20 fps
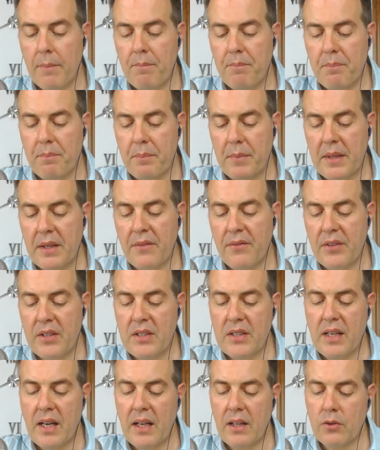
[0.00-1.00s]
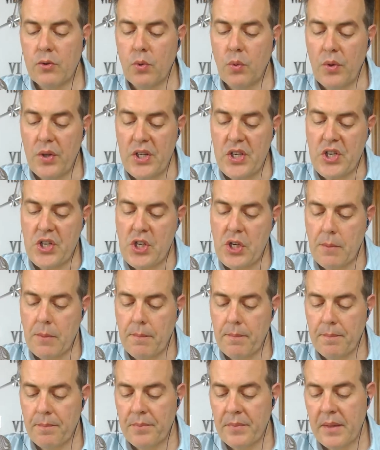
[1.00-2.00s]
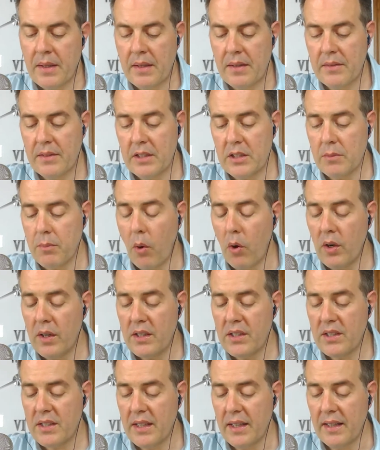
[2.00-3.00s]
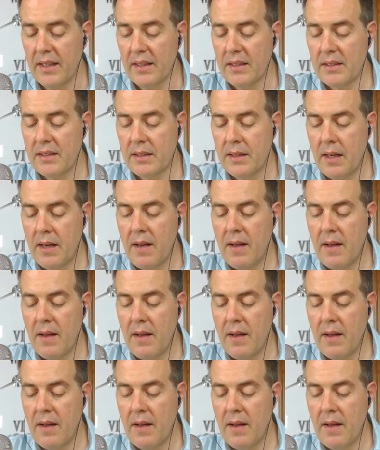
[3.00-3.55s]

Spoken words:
beneficial to each. The smaller cells